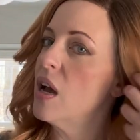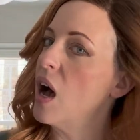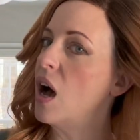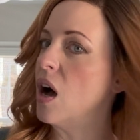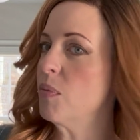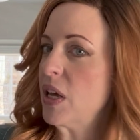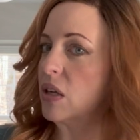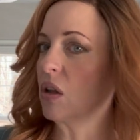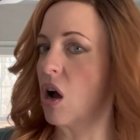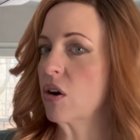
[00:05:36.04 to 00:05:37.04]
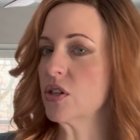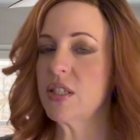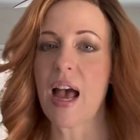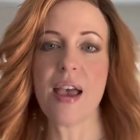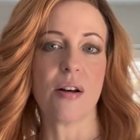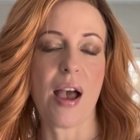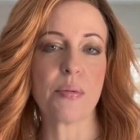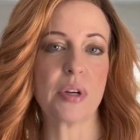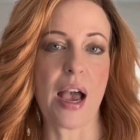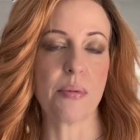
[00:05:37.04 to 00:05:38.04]
In a longer style.
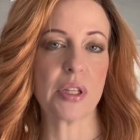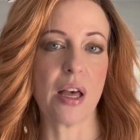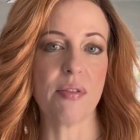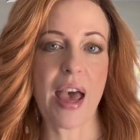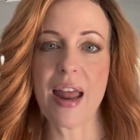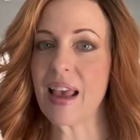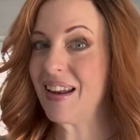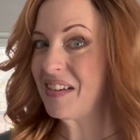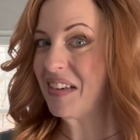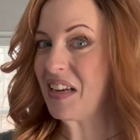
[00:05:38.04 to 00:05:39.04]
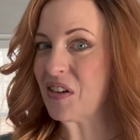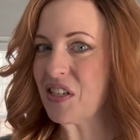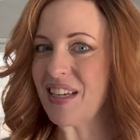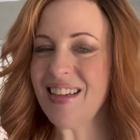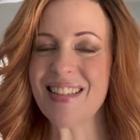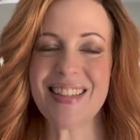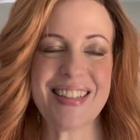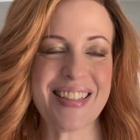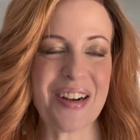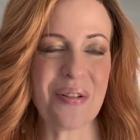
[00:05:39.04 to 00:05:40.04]
I would love that, and here she is.
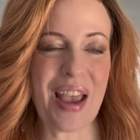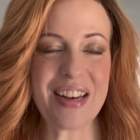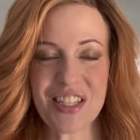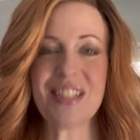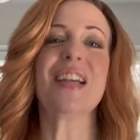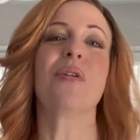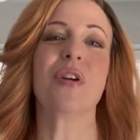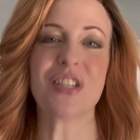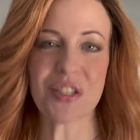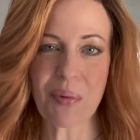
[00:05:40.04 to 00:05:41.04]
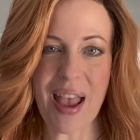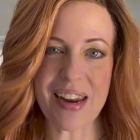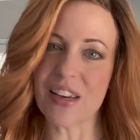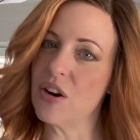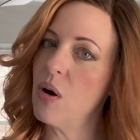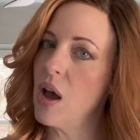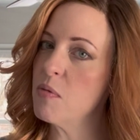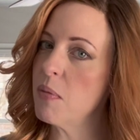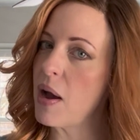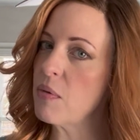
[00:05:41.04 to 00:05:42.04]
So, and she's a gorgeous red, and you know how I am
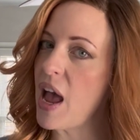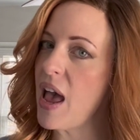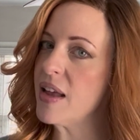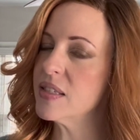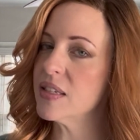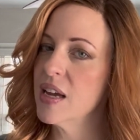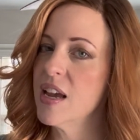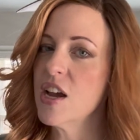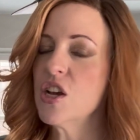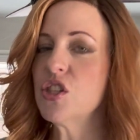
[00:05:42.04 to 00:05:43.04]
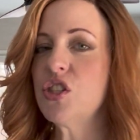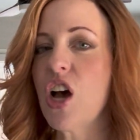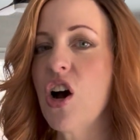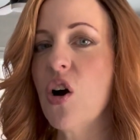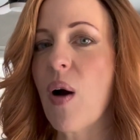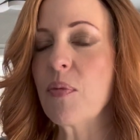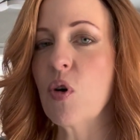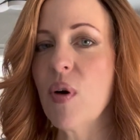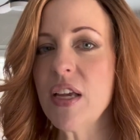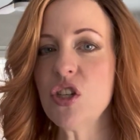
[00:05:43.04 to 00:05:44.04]
about reds. So I'm
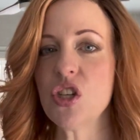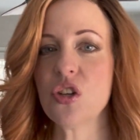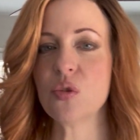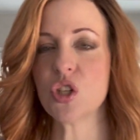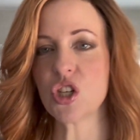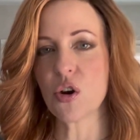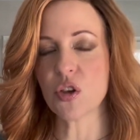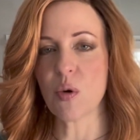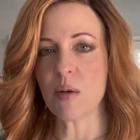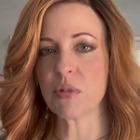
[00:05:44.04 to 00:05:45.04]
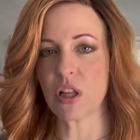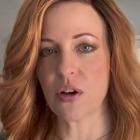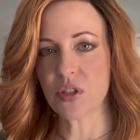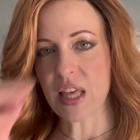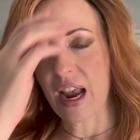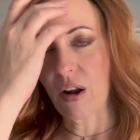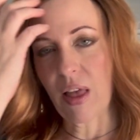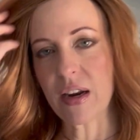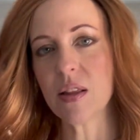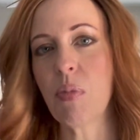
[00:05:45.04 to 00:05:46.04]
going to show you up close the
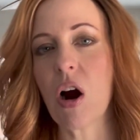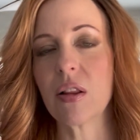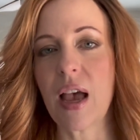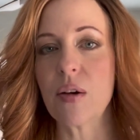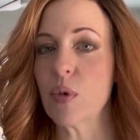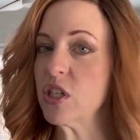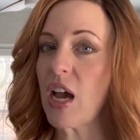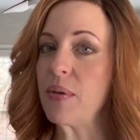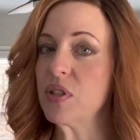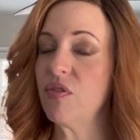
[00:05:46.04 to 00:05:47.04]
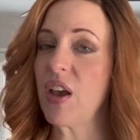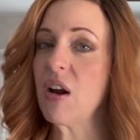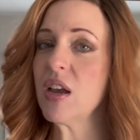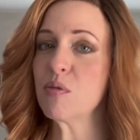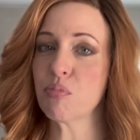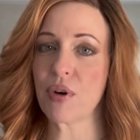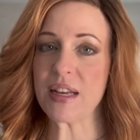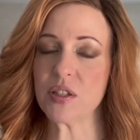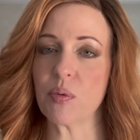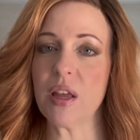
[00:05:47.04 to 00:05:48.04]
hairline and the part line, which I was very
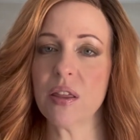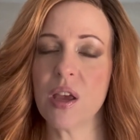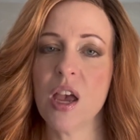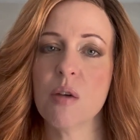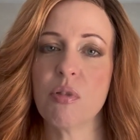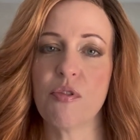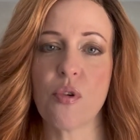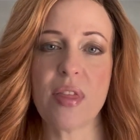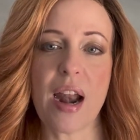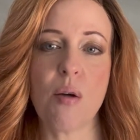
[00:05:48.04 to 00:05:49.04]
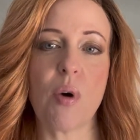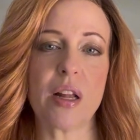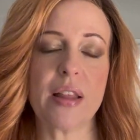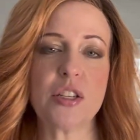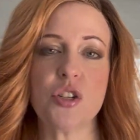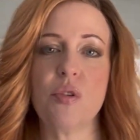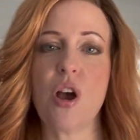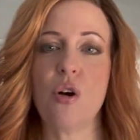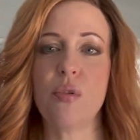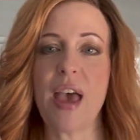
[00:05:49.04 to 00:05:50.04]
impressed with. Before that, I wanna let you
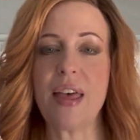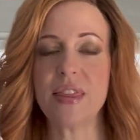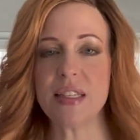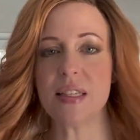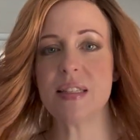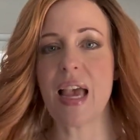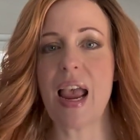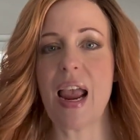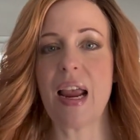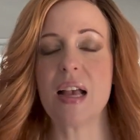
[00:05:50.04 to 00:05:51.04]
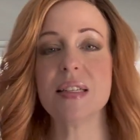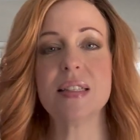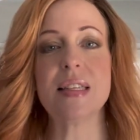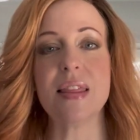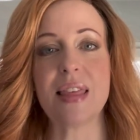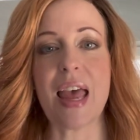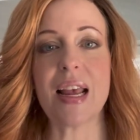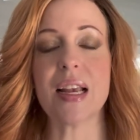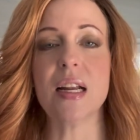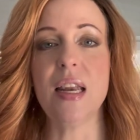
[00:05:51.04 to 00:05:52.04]
know that this is a
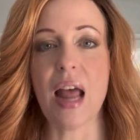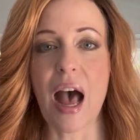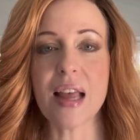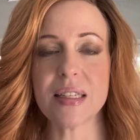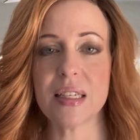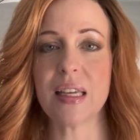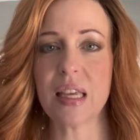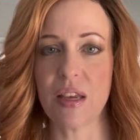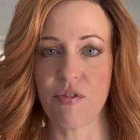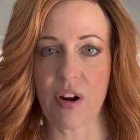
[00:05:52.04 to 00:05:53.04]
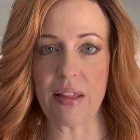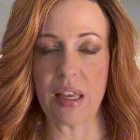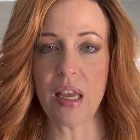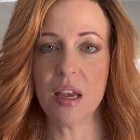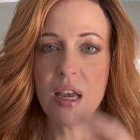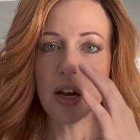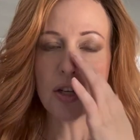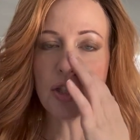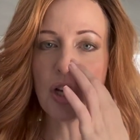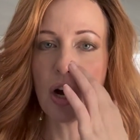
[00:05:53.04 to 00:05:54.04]
synthetic, not heat friendly.
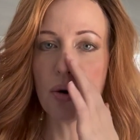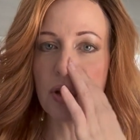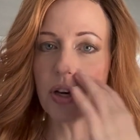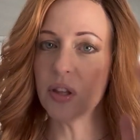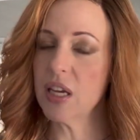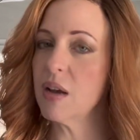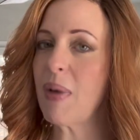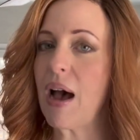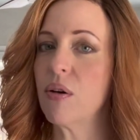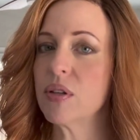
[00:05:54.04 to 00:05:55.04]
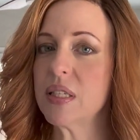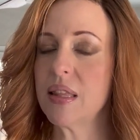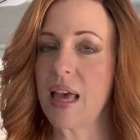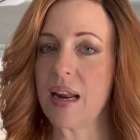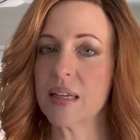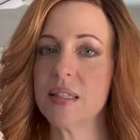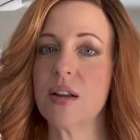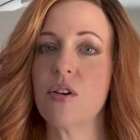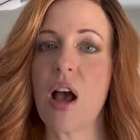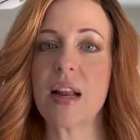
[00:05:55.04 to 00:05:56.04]
So the good thing about synthetics that
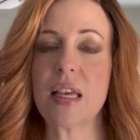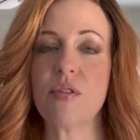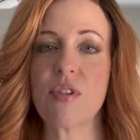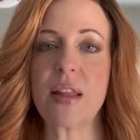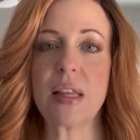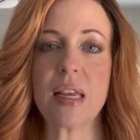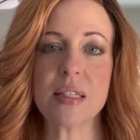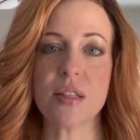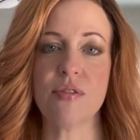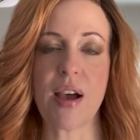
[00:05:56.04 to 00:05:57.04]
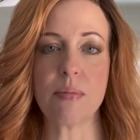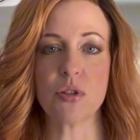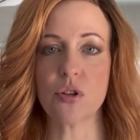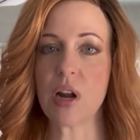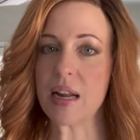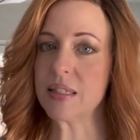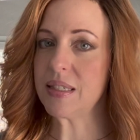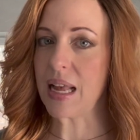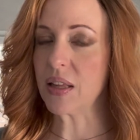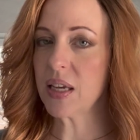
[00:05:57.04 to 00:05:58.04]
are not heat friendly is the fibers are not as
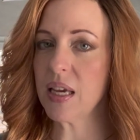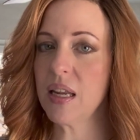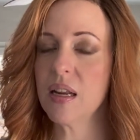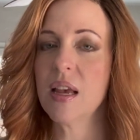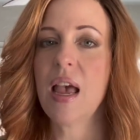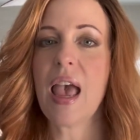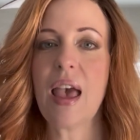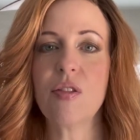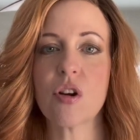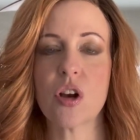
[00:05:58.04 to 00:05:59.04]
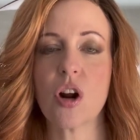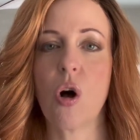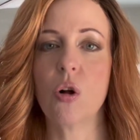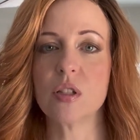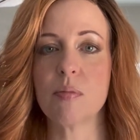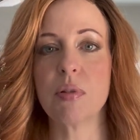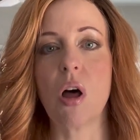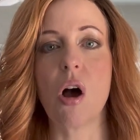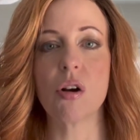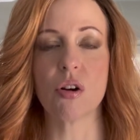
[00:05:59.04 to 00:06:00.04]
delicate, and they're gonna hold up
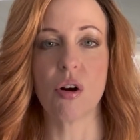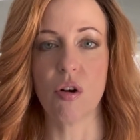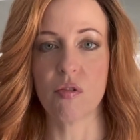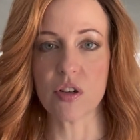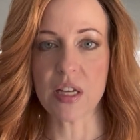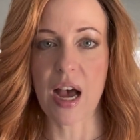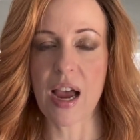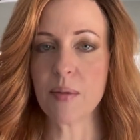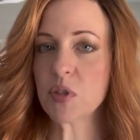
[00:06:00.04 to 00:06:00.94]
longer over time.